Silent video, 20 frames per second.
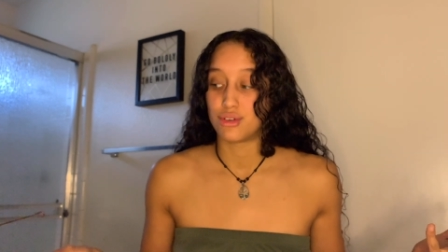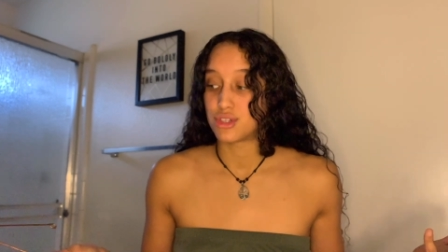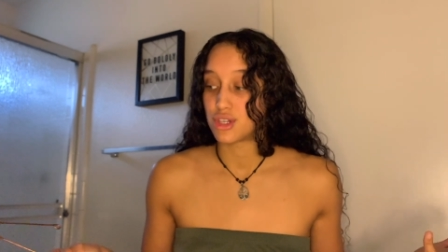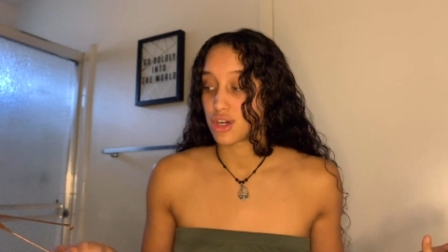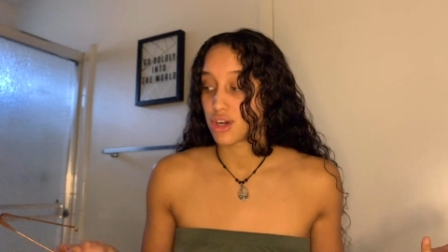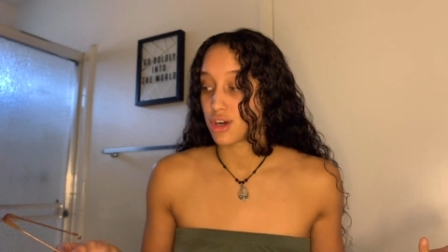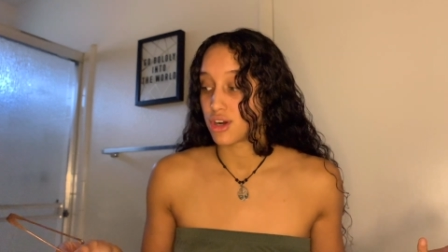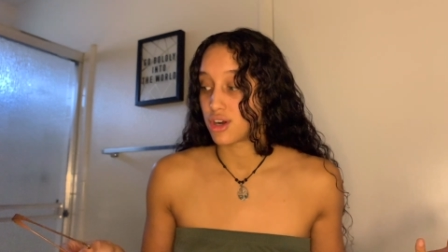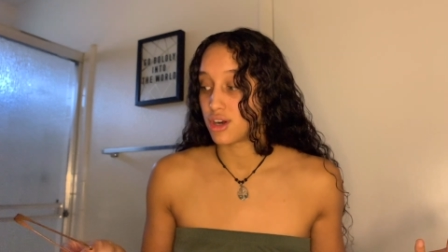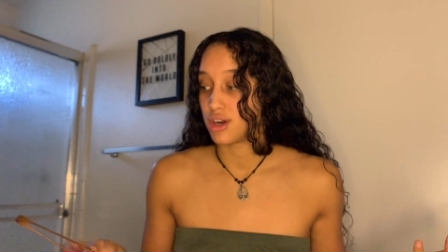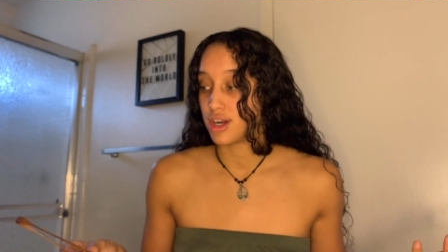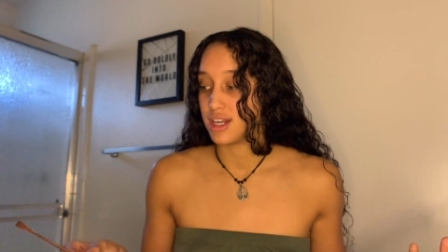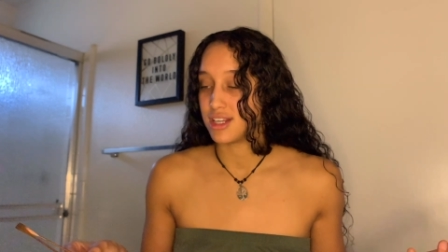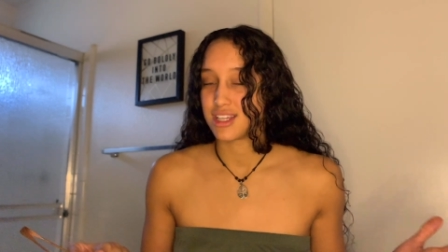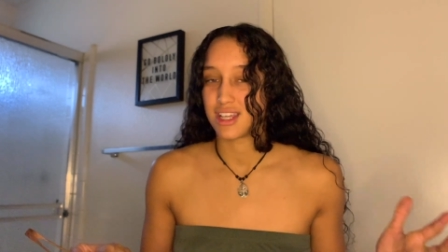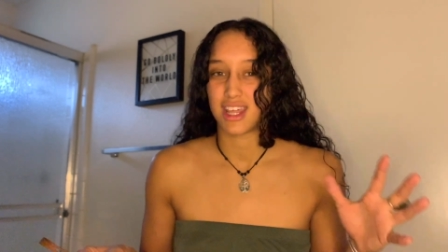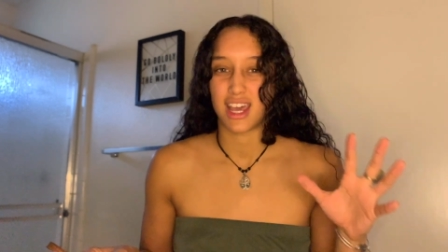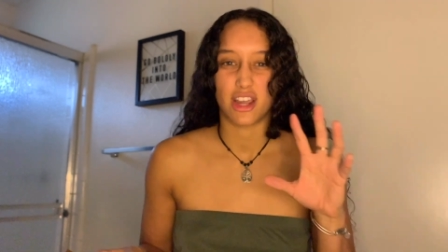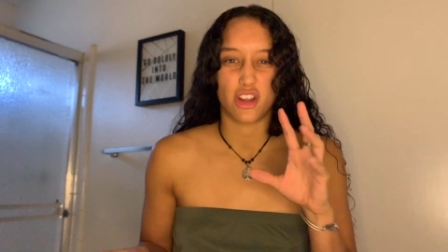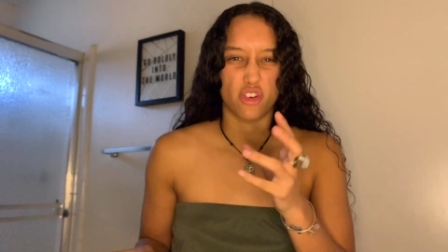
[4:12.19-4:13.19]
turn
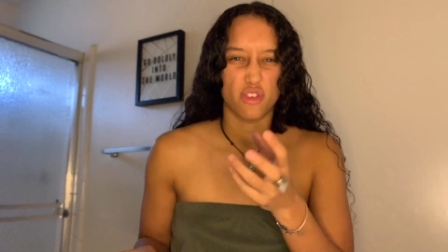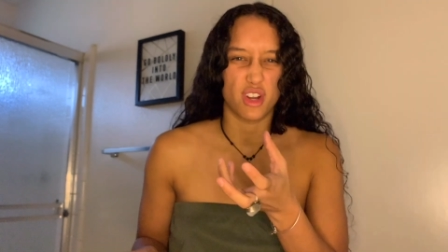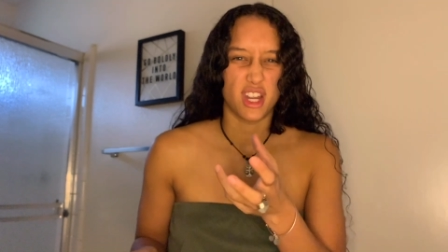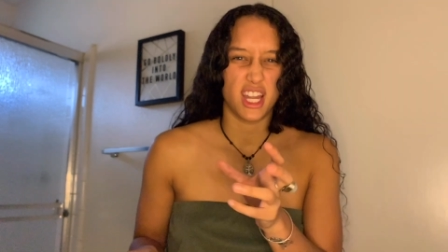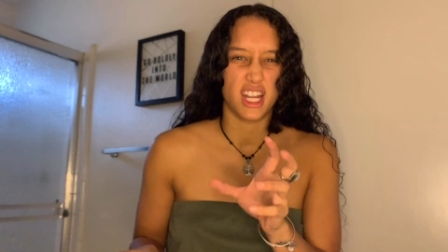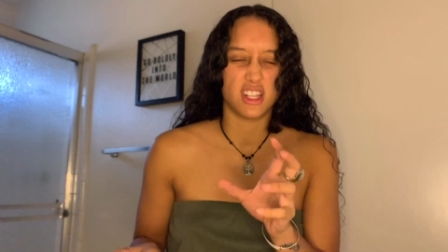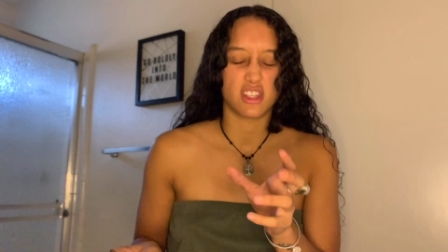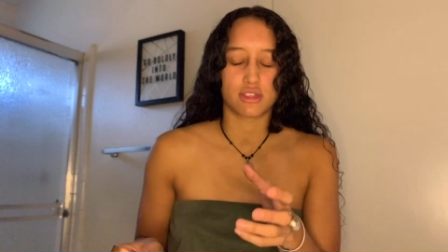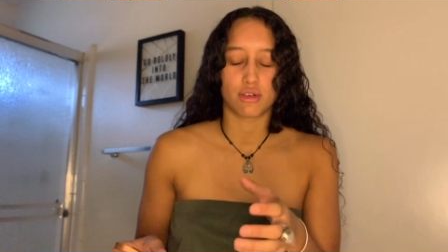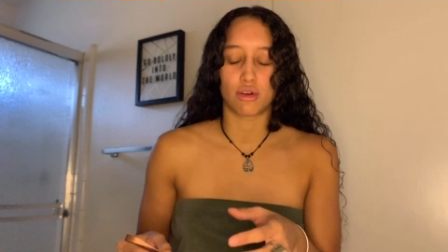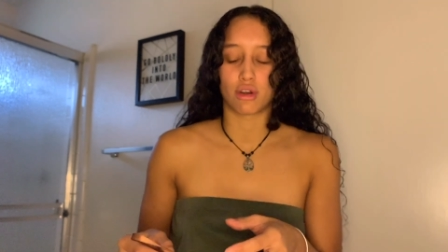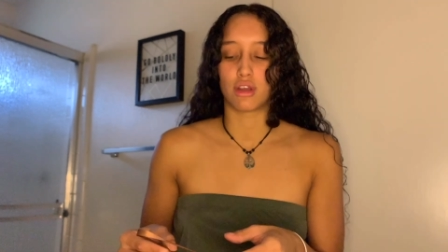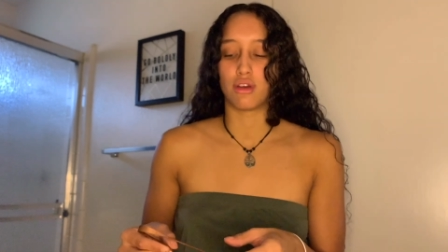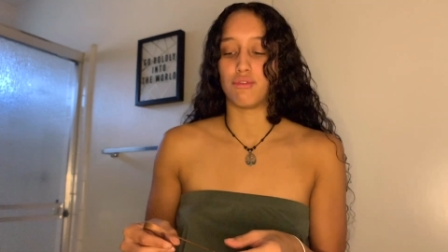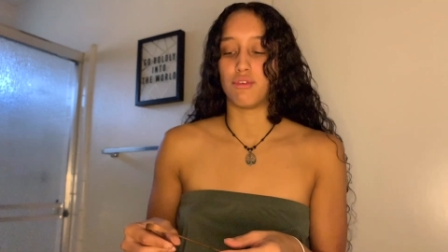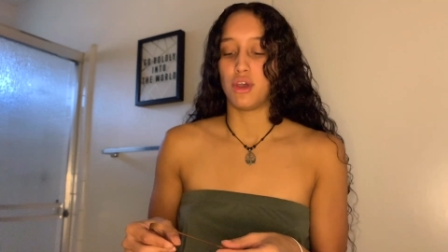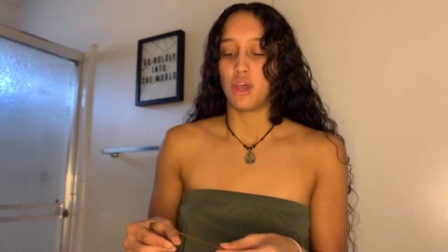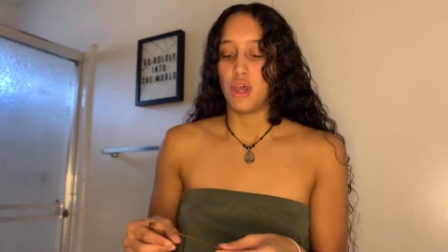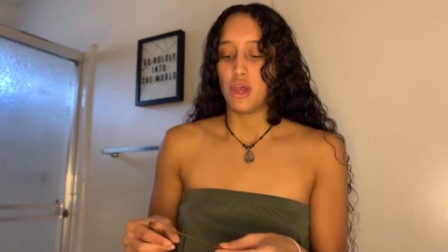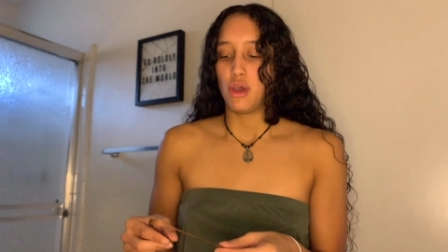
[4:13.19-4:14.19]
into that green sort
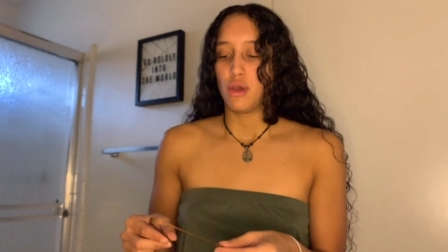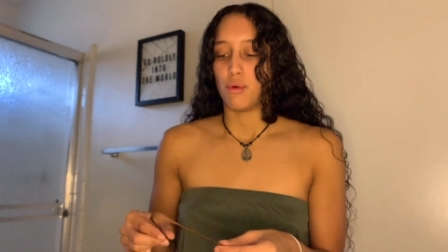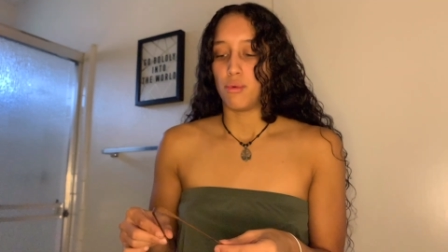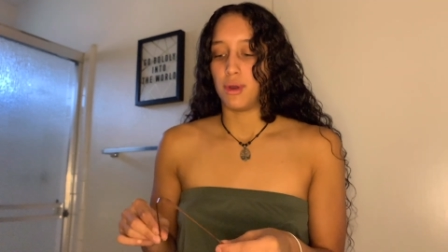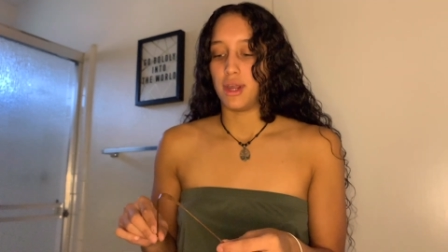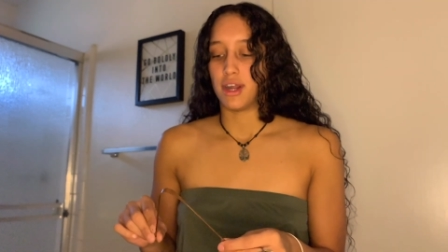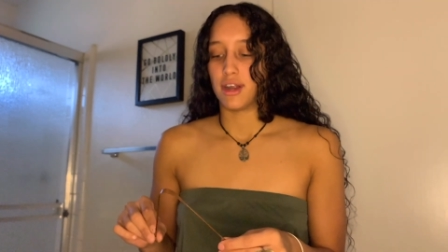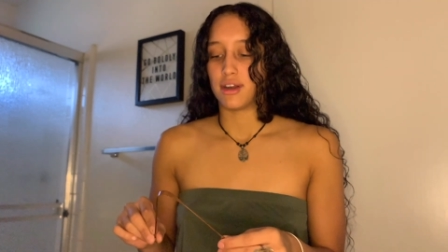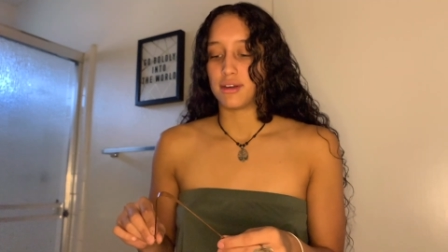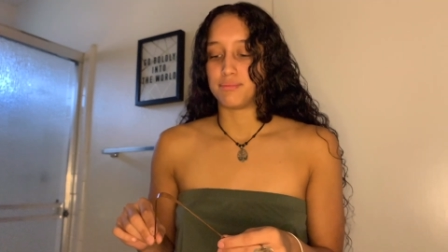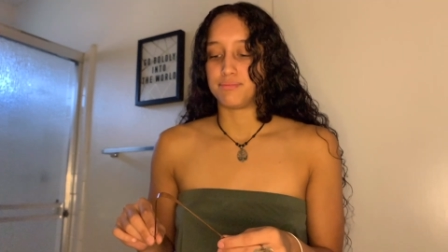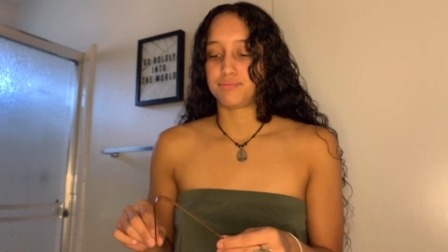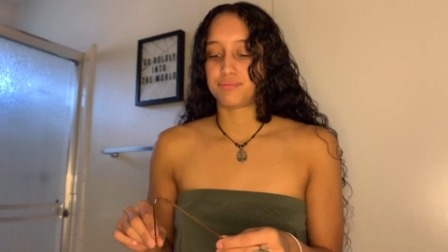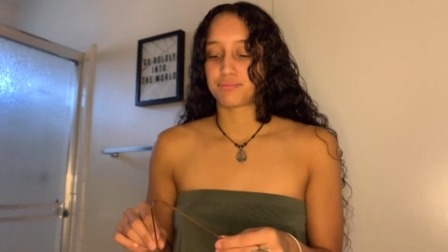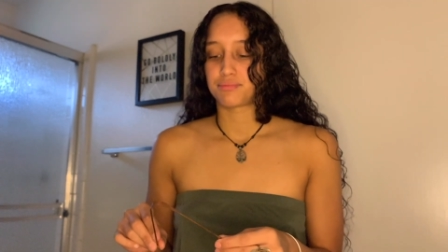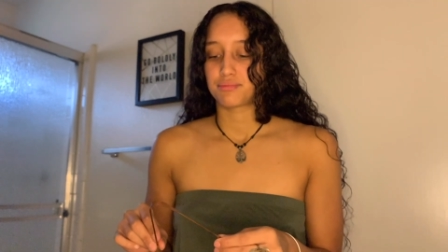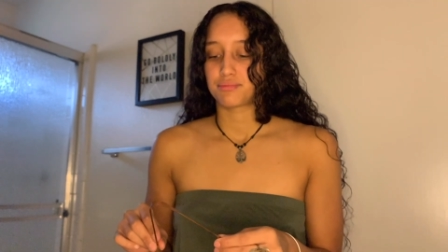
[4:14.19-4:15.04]
of weird